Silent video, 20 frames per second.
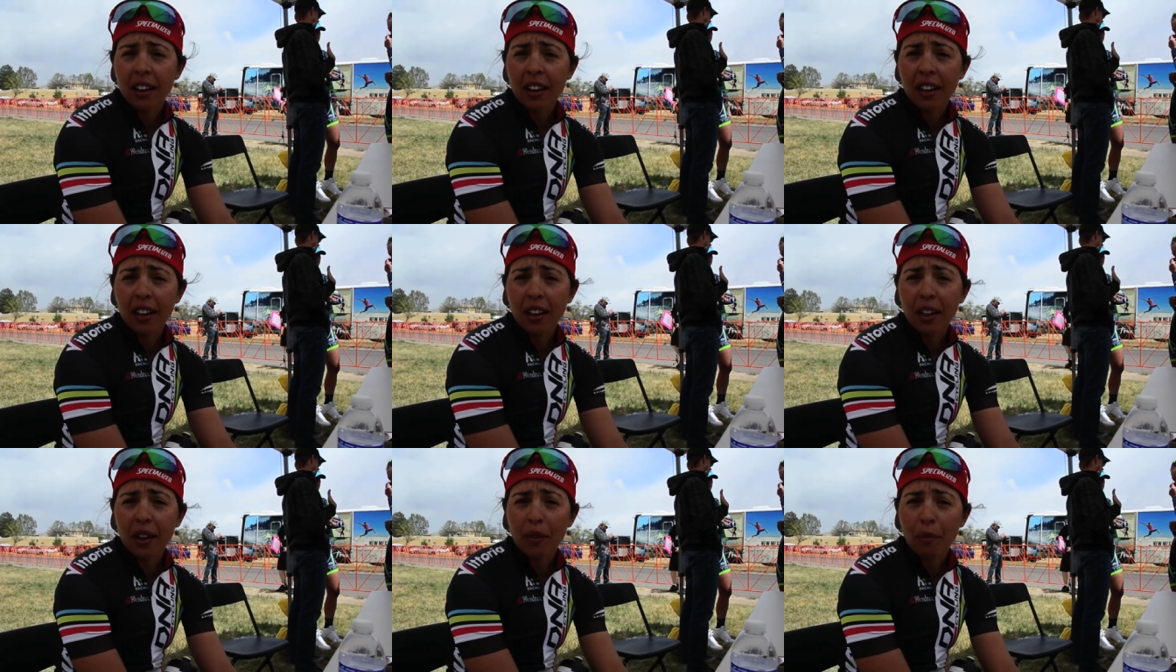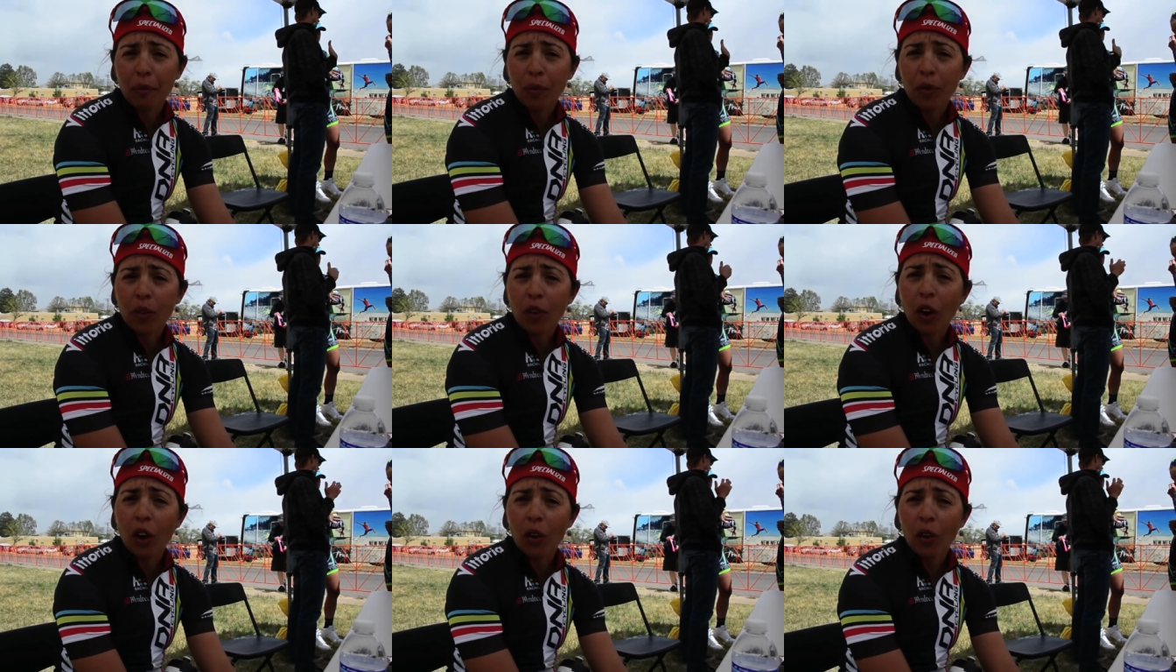Um,
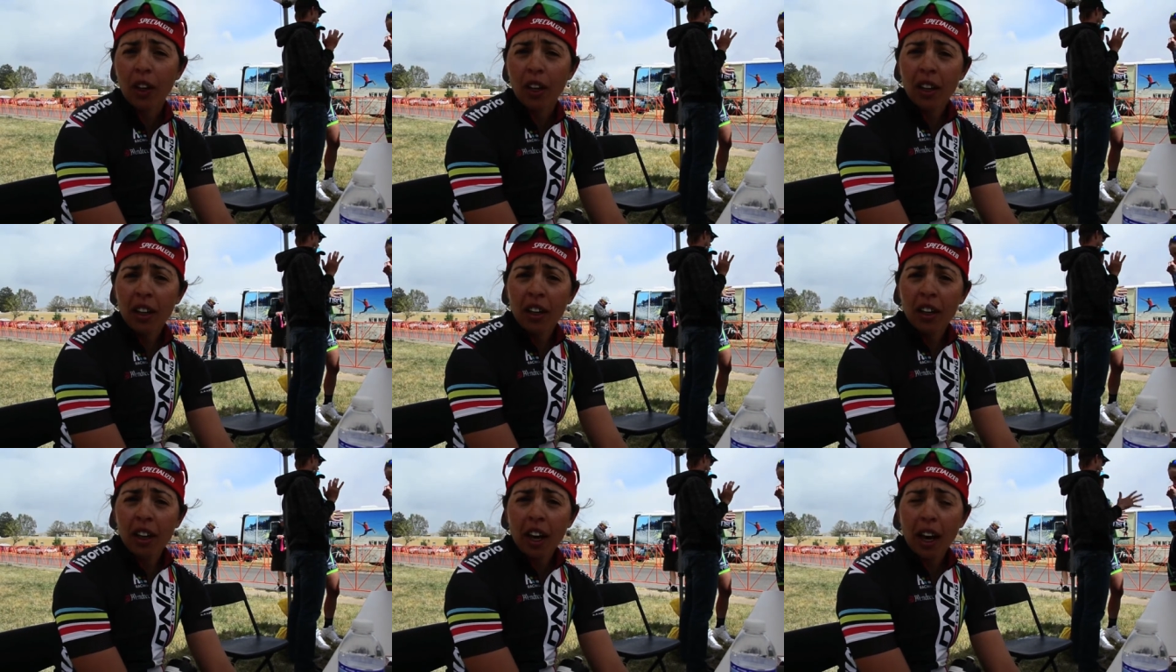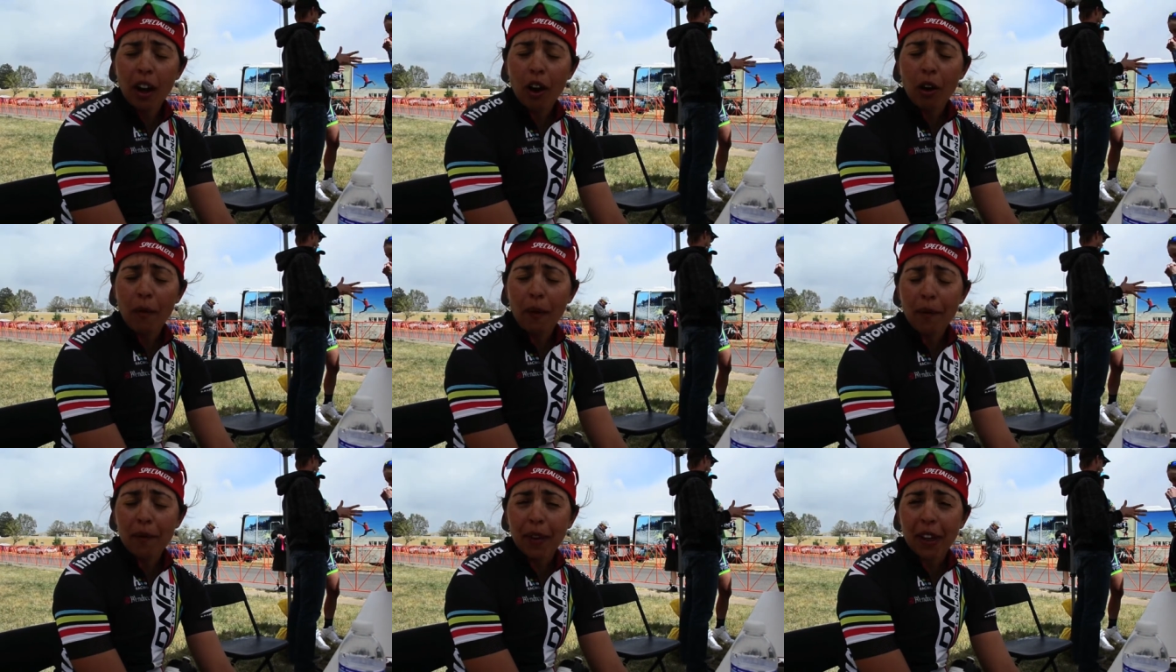so I
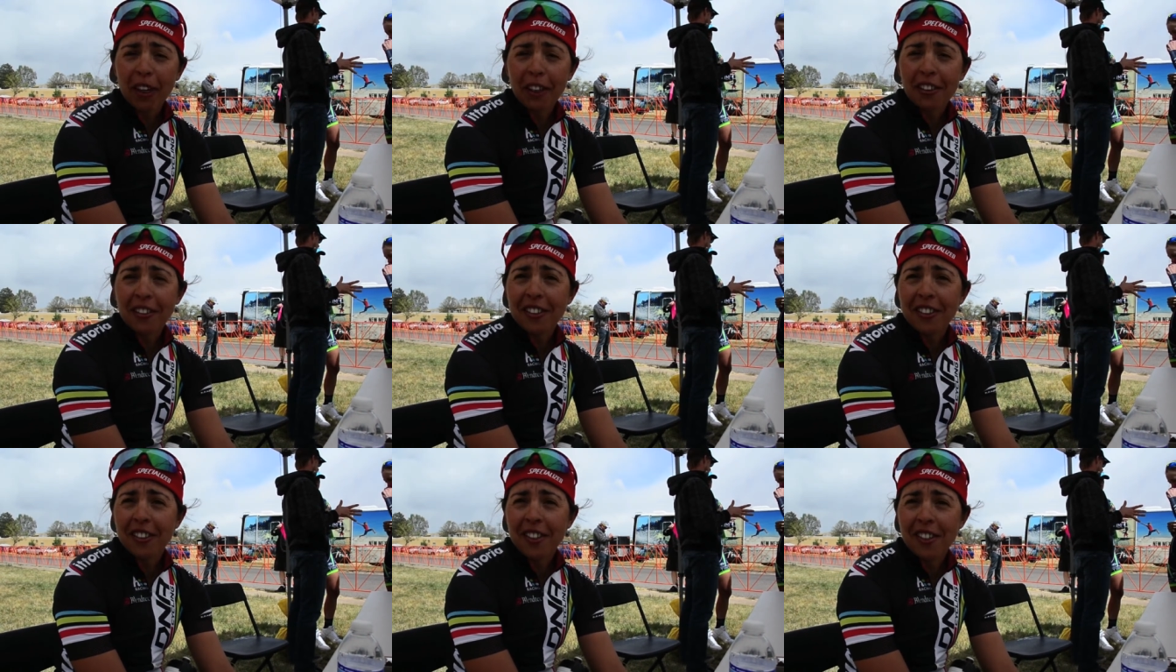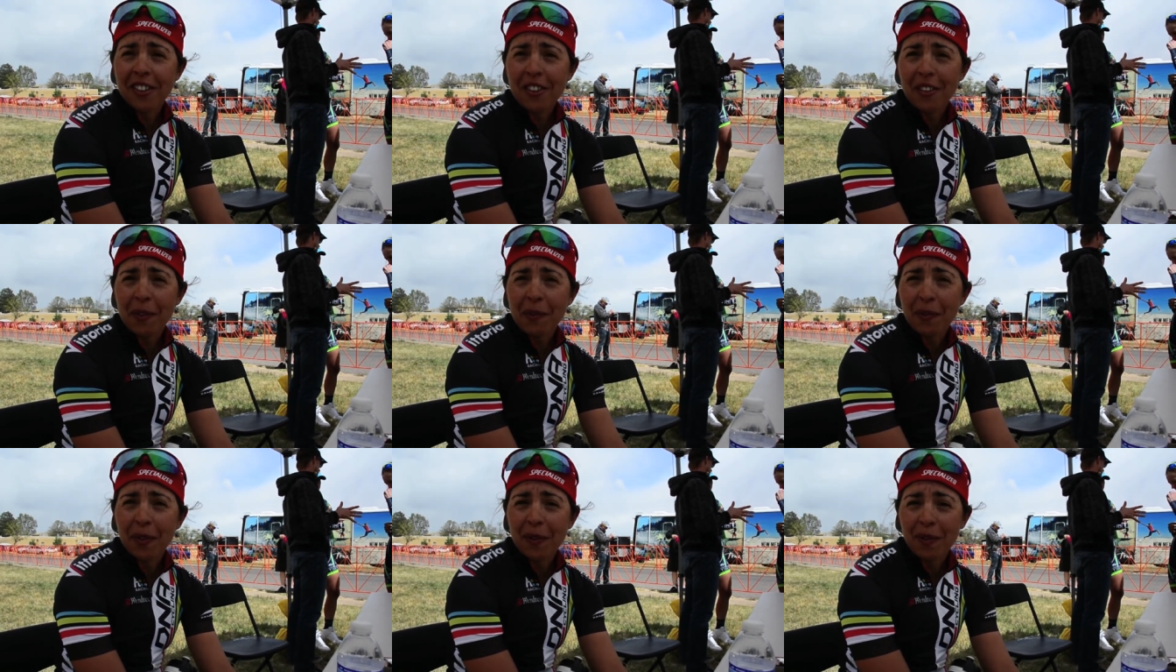hope I'm getting to teach
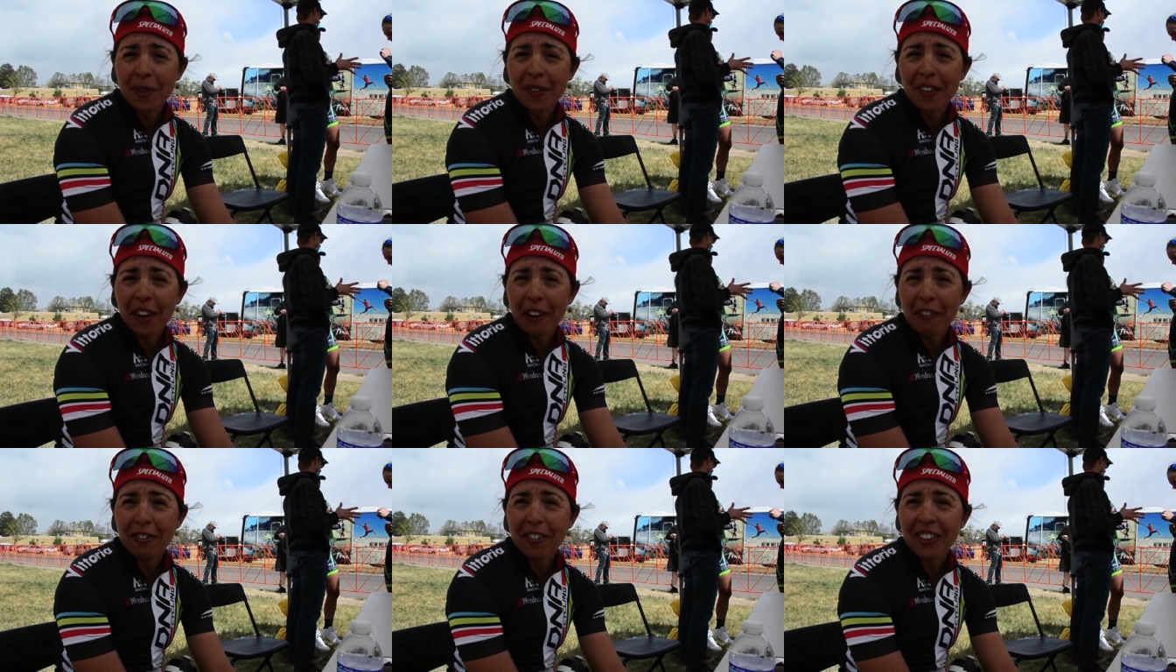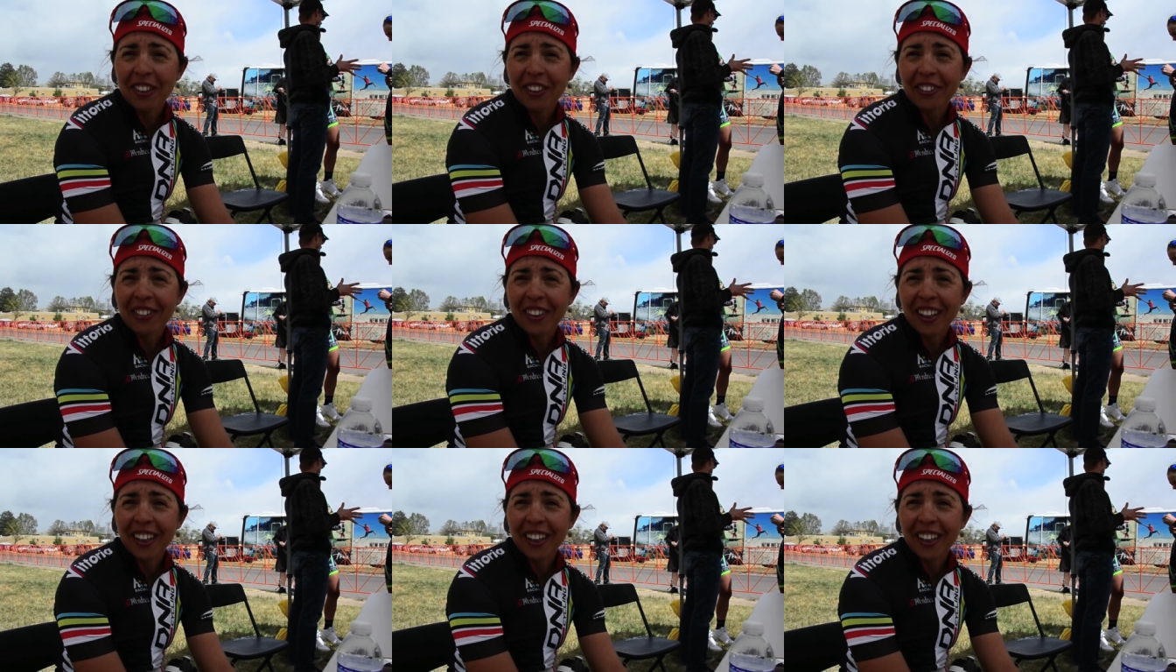them some stuff too.